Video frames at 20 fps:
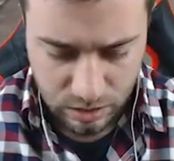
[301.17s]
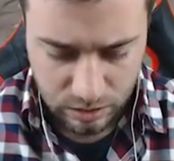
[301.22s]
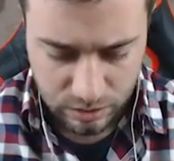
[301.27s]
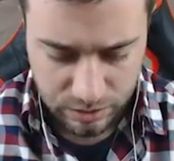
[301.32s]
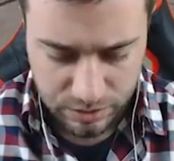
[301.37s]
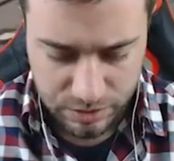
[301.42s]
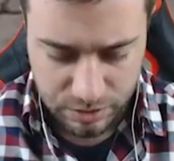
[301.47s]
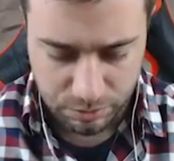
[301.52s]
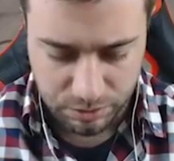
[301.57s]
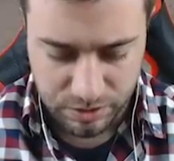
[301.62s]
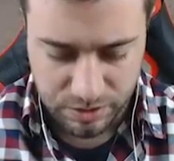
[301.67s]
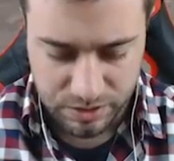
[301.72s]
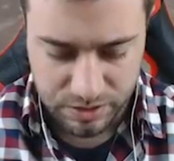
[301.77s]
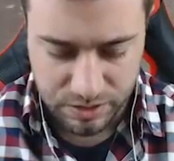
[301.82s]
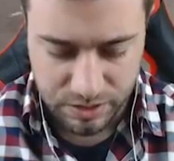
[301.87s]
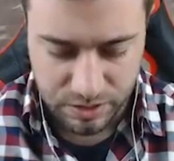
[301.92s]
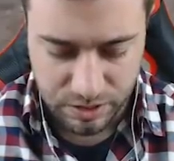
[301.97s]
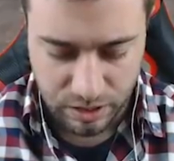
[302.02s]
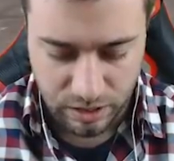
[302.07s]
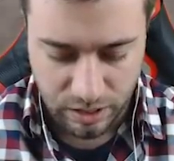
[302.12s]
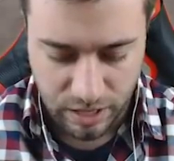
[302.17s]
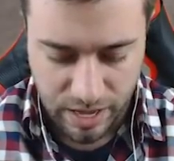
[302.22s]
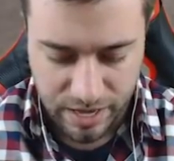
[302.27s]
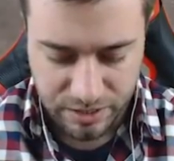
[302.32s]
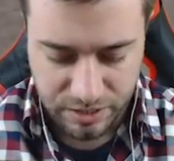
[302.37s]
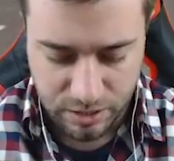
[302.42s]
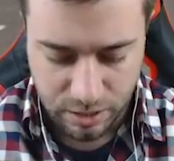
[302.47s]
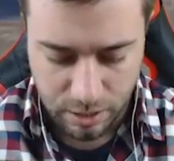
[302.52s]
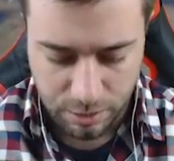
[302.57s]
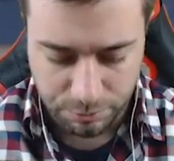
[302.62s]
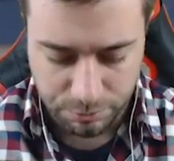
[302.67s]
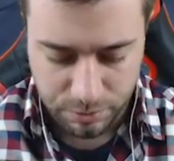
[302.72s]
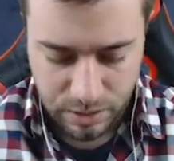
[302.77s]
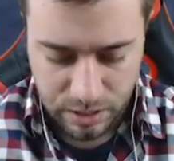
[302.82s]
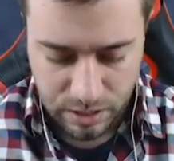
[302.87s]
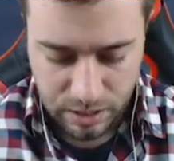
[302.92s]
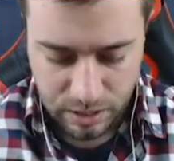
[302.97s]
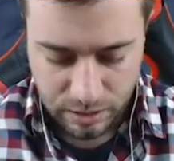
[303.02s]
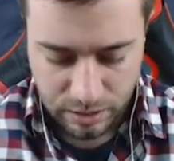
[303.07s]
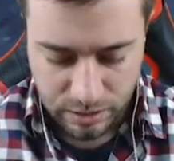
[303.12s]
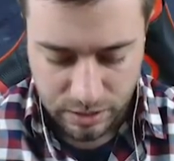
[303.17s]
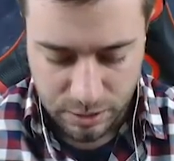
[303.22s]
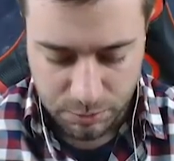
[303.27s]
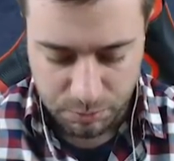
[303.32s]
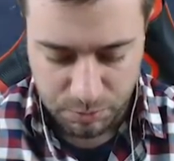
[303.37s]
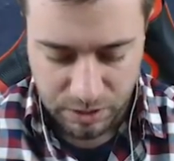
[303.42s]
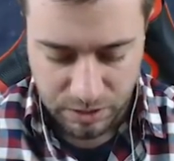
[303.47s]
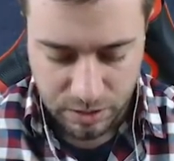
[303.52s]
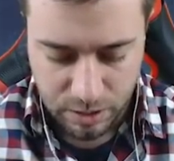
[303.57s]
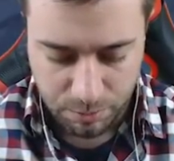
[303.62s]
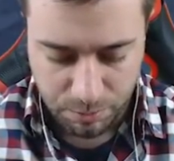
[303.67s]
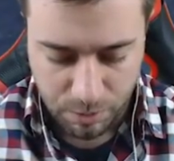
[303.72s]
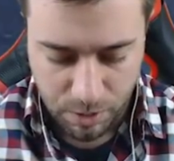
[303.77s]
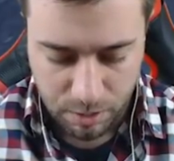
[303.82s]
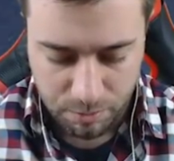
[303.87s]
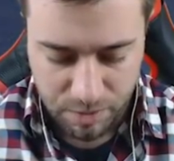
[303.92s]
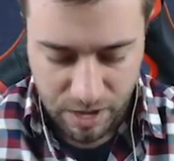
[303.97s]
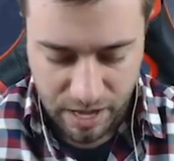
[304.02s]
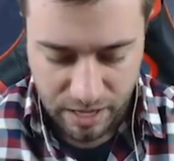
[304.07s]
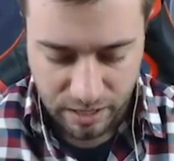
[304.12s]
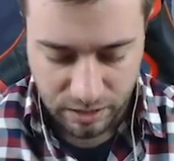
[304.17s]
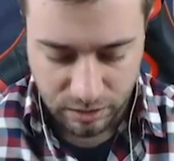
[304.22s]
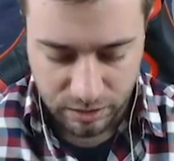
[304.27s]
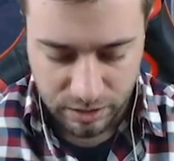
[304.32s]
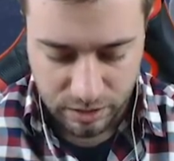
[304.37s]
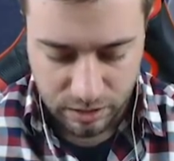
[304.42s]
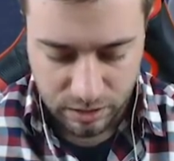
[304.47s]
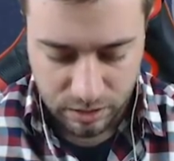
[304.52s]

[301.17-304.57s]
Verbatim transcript: Let's see what this is. A lot of stuff gets picked up automatically,